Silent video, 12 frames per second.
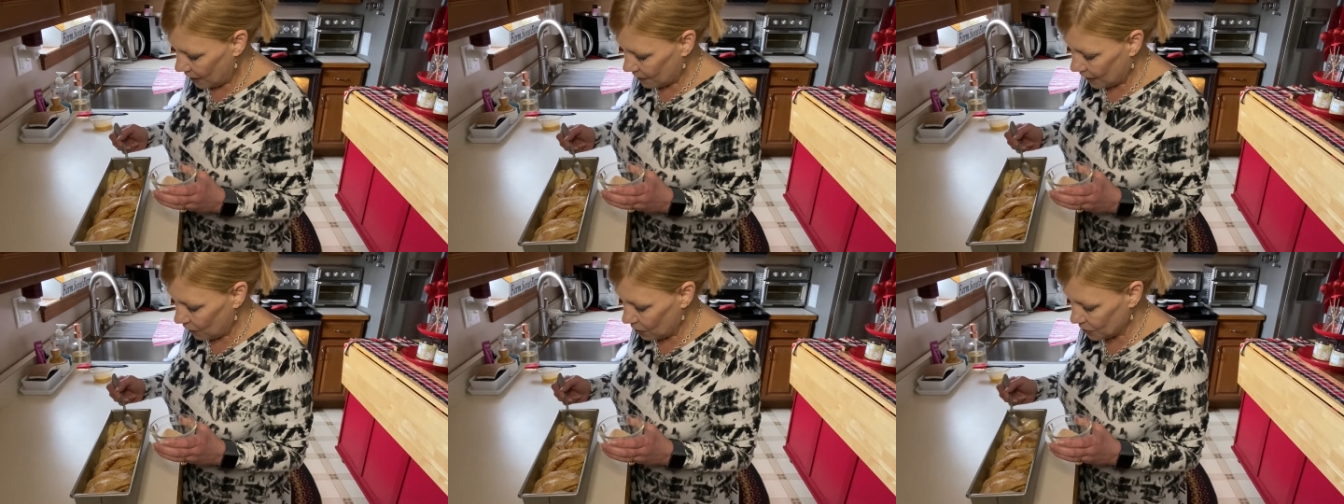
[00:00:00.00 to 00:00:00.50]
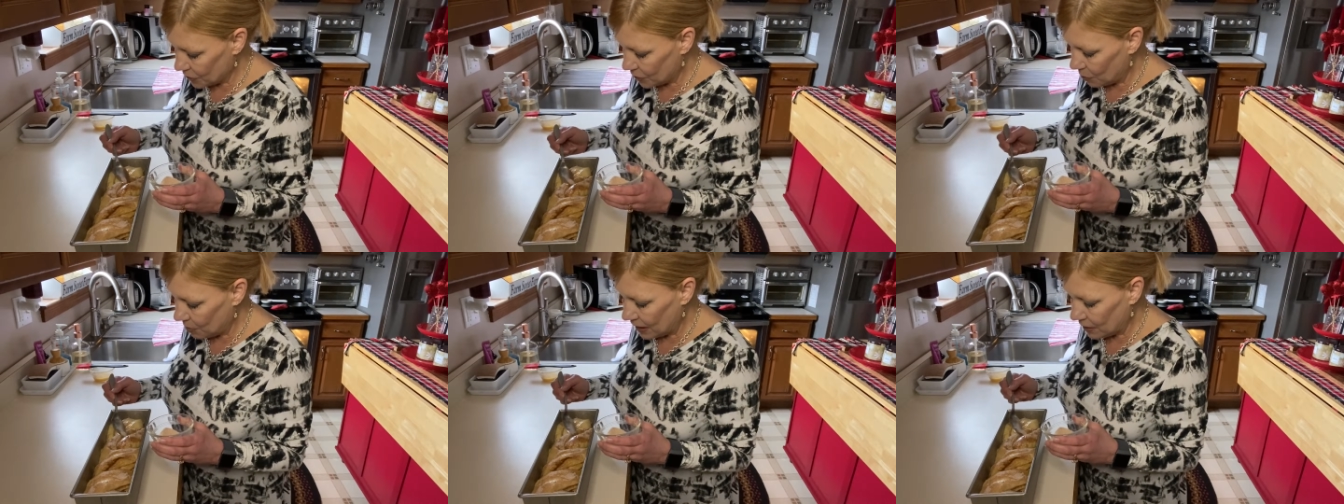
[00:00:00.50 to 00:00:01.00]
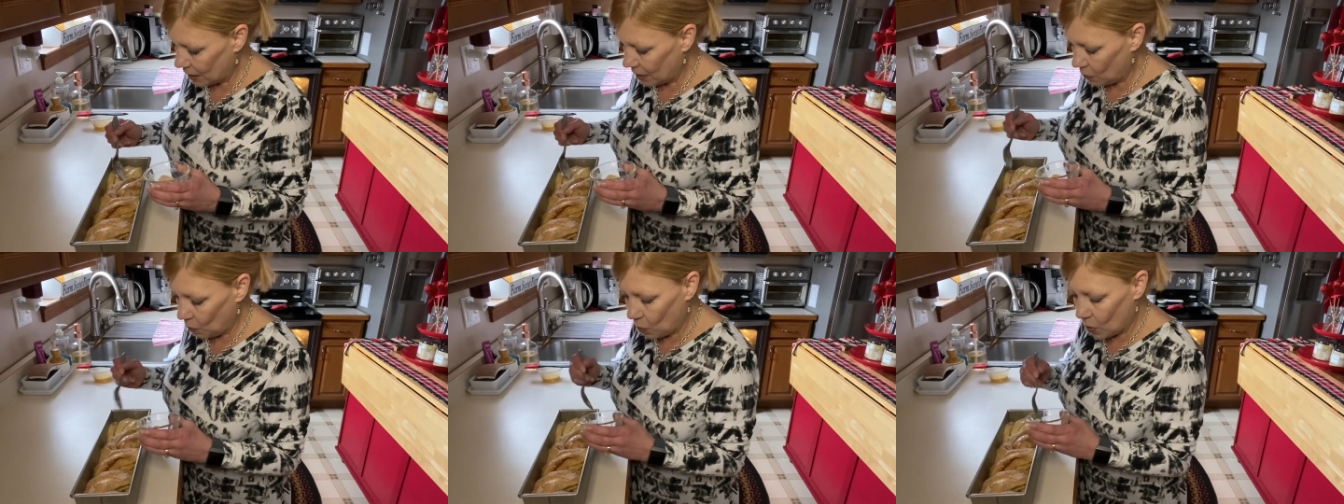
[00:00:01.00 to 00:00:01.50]
they also may
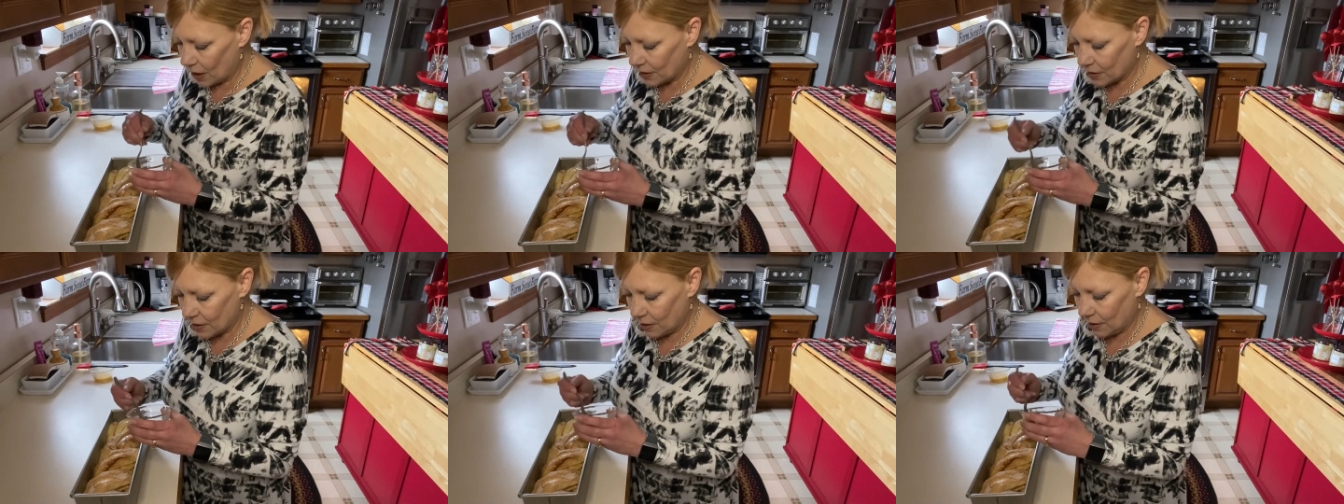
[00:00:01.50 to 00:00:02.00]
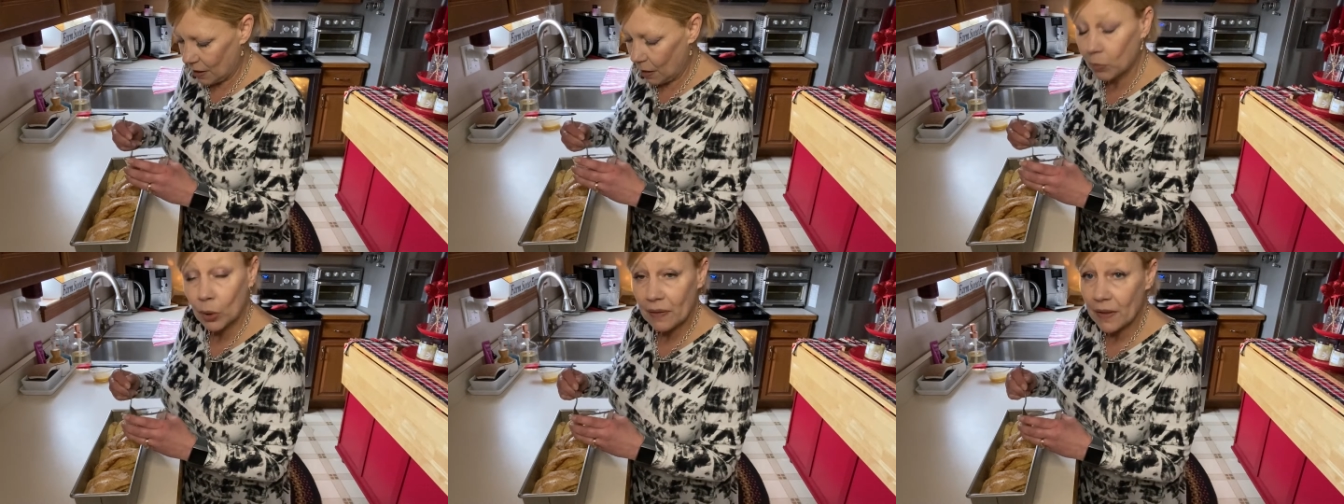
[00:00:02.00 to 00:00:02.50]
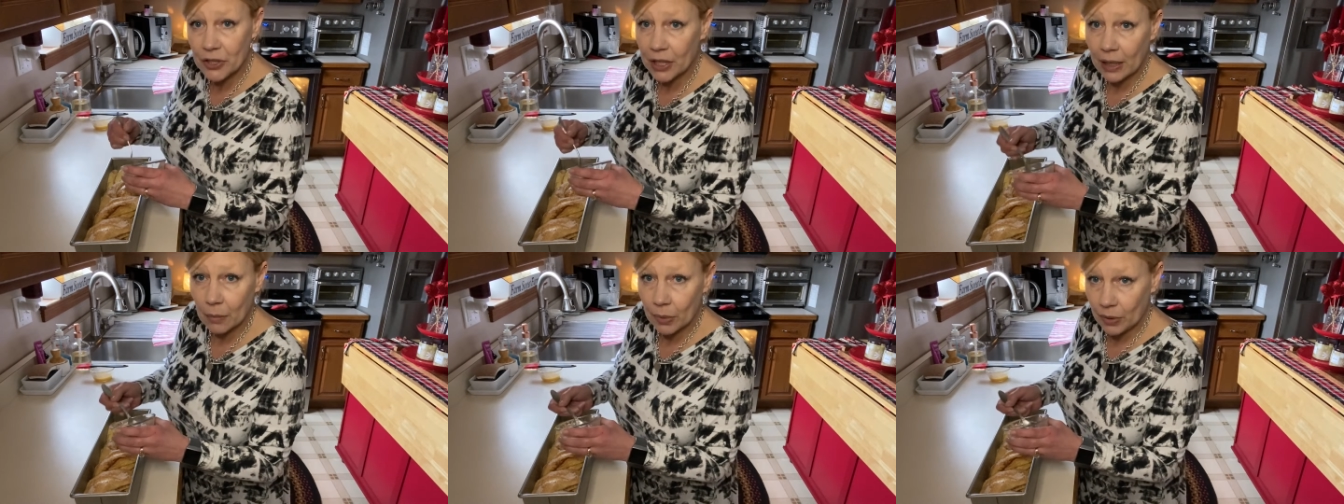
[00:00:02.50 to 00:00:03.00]
not want a bread that you
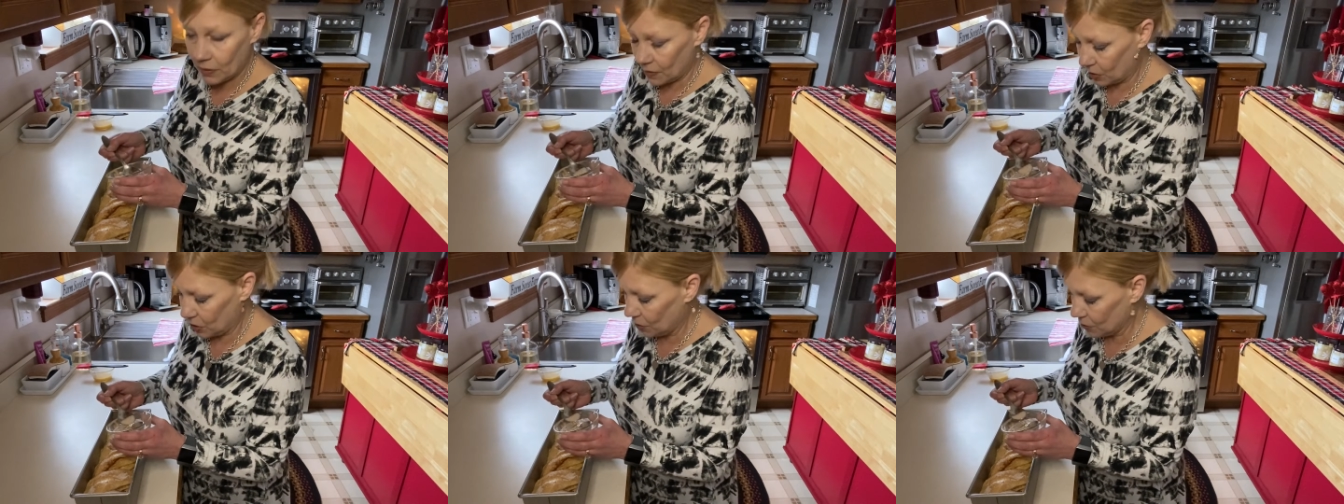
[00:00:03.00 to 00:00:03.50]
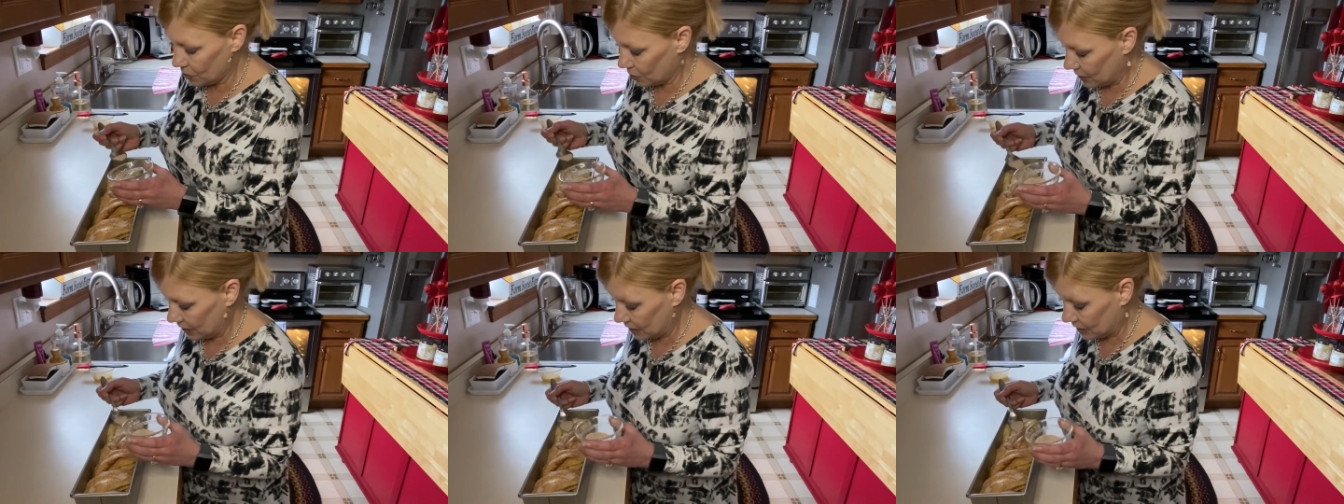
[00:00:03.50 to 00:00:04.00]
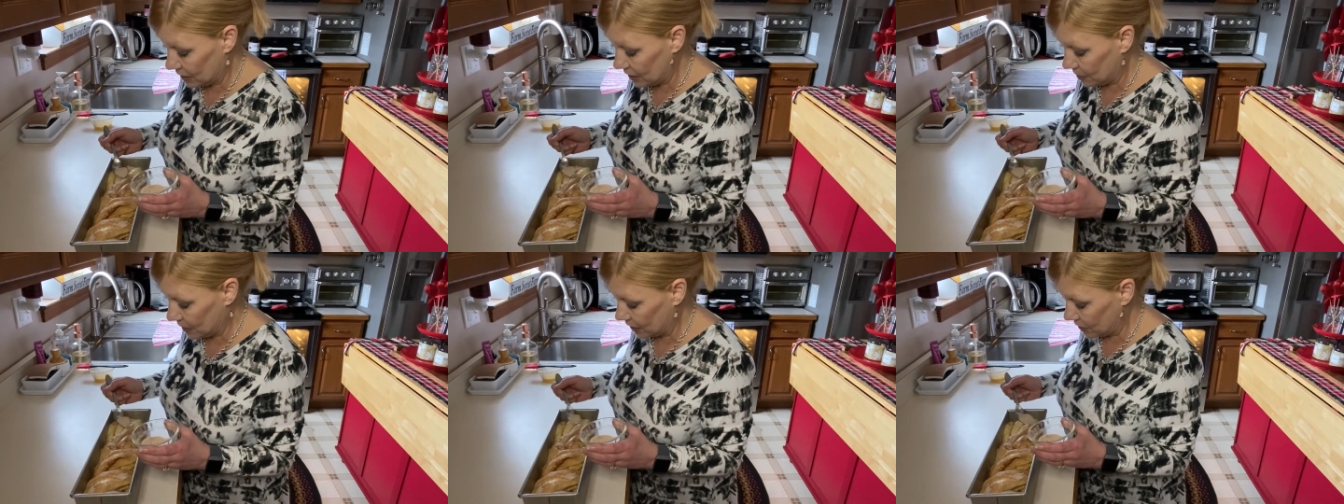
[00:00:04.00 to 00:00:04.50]
can't put in the toaster because
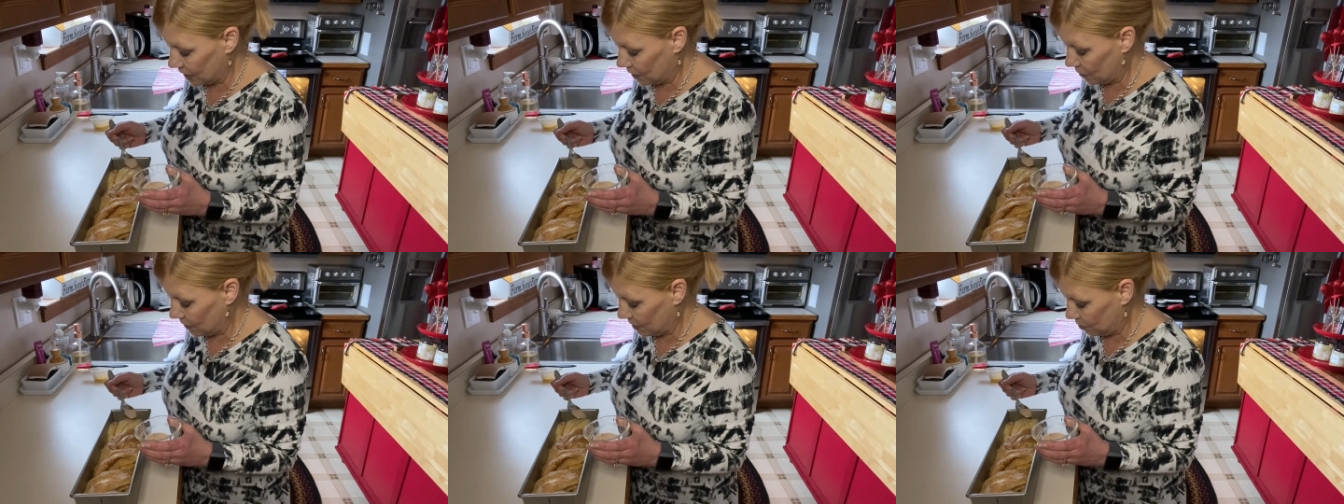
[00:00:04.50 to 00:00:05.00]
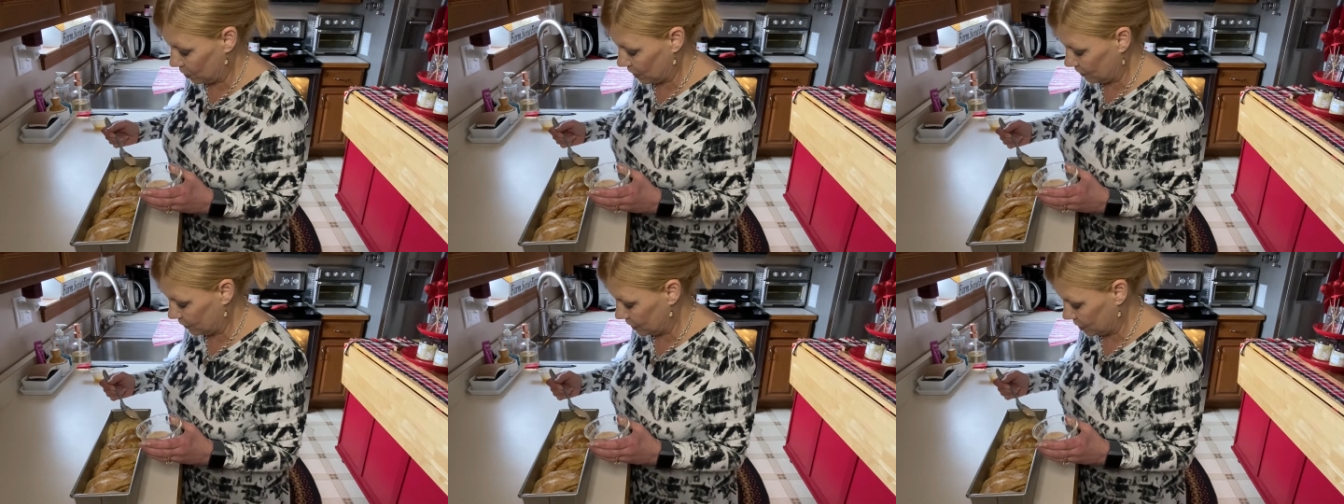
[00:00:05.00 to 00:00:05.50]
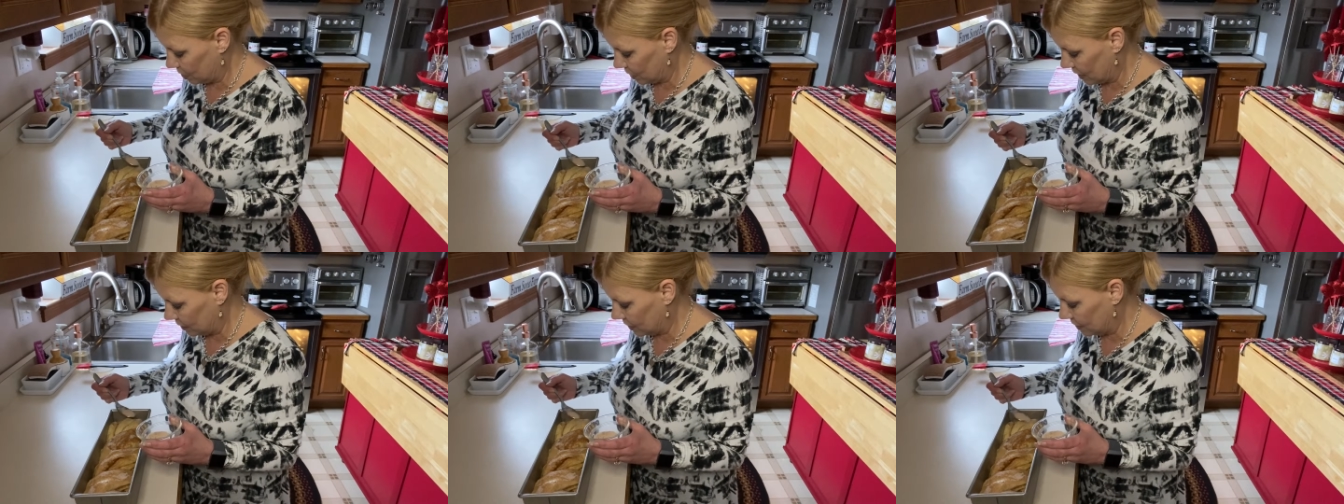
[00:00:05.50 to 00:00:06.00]
this makes a great breakfast
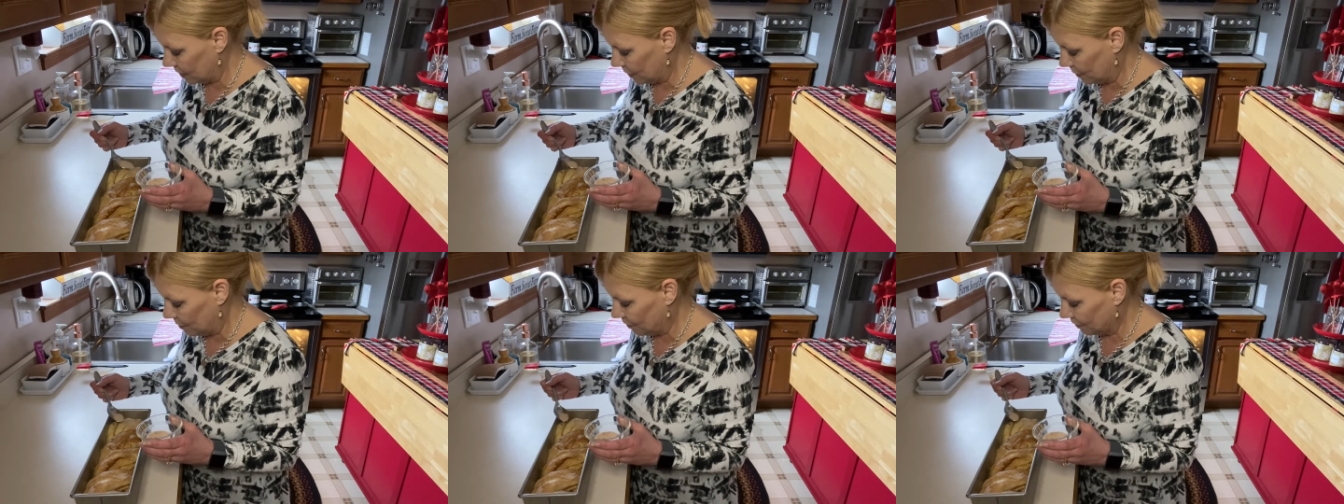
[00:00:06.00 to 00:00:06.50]
bread. So,